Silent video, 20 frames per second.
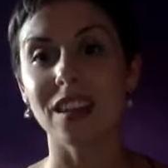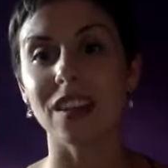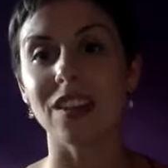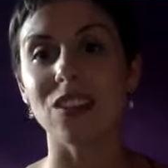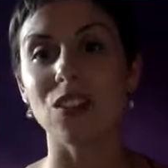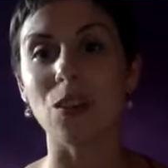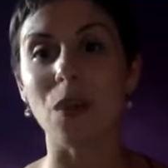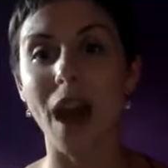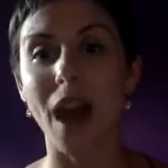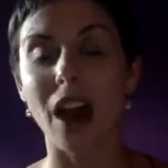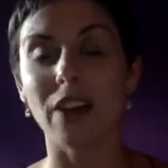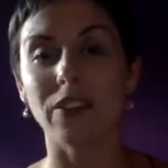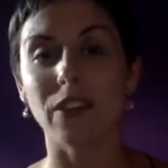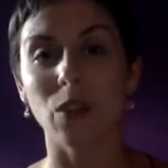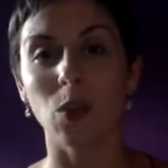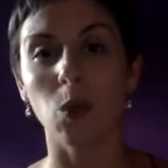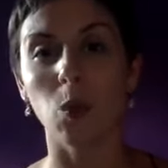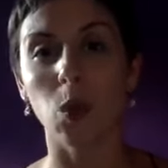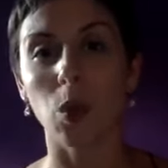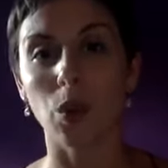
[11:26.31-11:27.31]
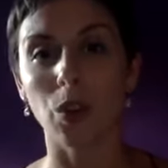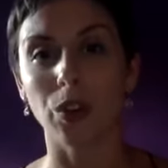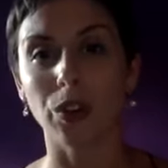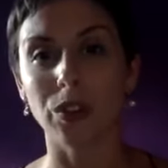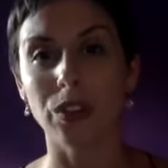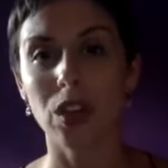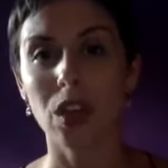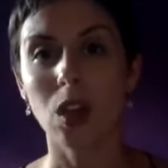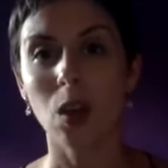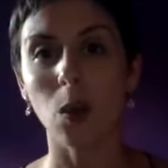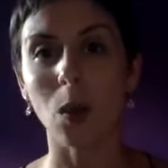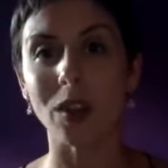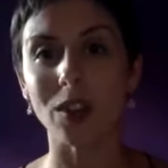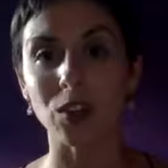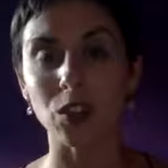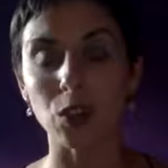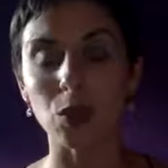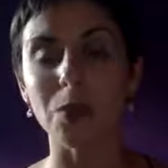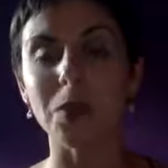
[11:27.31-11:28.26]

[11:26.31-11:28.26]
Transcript: can you have on the world when